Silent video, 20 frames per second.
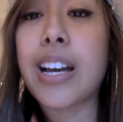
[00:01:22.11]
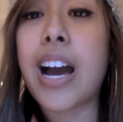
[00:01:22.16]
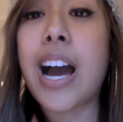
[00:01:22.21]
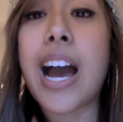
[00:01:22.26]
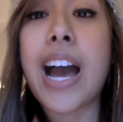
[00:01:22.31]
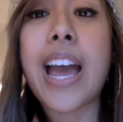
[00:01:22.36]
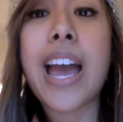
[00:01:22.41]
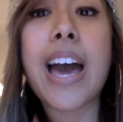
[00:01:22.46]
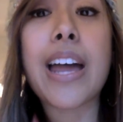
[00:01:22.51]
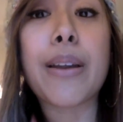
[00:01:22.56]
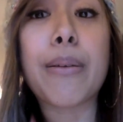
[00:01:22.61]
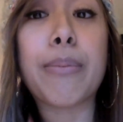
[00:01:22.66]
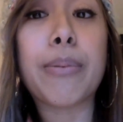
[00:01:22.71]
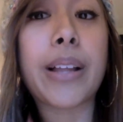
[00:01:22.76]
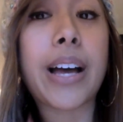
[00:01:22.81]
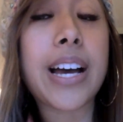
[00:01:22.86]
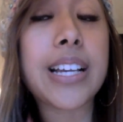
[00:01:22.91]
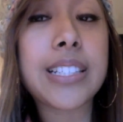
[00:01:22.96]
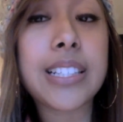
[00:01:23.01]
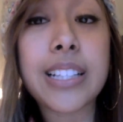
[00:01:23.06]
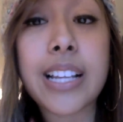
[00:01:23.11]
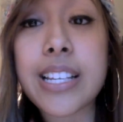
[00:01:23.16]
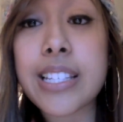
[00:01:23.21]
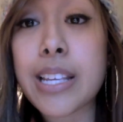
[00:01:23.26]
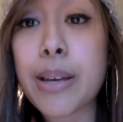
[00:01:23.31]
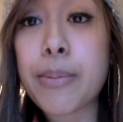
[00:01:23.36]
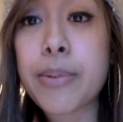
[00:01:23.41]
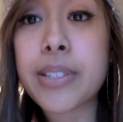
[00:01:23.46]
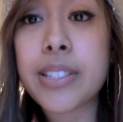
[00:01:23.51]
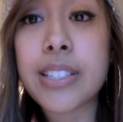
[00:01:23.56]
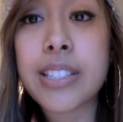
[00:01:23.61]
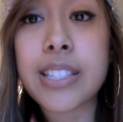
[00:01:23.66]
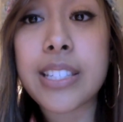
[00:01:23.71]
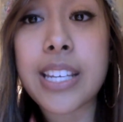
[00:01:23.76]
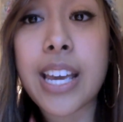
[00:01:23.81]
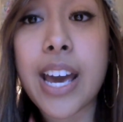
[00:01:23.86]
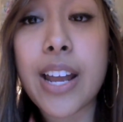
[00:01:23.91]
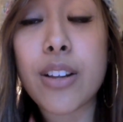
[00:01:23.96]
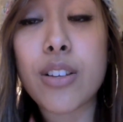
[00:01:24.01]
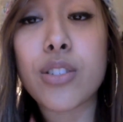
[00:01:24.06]
I had a blast the last time I was in
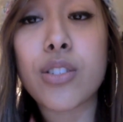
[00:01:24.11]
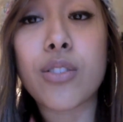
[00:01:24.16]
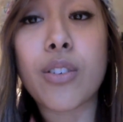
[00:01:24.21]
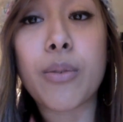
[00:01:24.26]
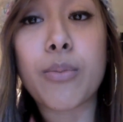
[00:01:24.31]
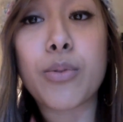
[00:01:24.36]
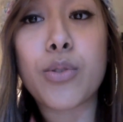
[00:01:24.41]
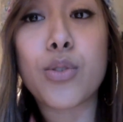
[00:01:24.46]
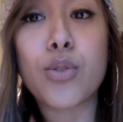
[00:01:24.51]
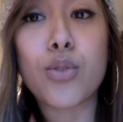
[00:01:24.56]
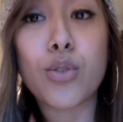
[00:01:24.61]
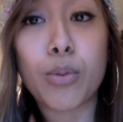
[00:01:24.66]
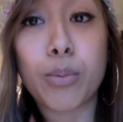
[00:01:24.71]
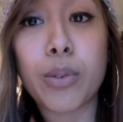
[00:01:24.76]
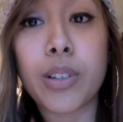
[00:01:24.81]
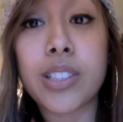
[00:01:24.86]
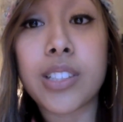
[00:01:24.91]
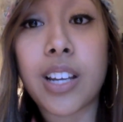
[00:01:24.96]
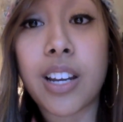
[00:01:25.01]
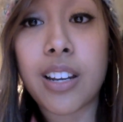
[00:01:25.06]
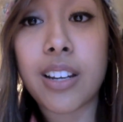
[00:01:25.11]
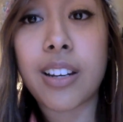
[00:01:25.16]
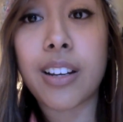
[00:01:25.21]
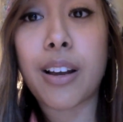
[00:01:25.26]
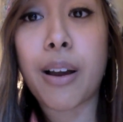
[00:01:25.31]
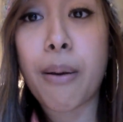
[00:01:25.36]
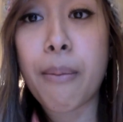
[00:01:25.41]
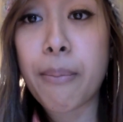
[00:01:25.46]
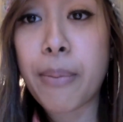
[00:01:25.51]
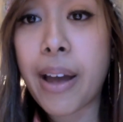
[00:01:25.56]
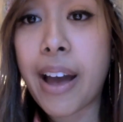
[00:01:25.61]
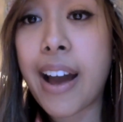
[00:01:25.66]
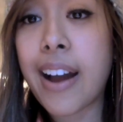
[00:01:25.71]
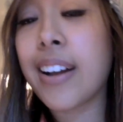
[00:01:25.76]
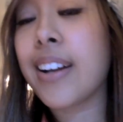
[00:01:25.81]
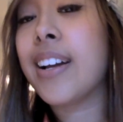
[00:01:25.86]
Seattle, so I'm super excited to come back.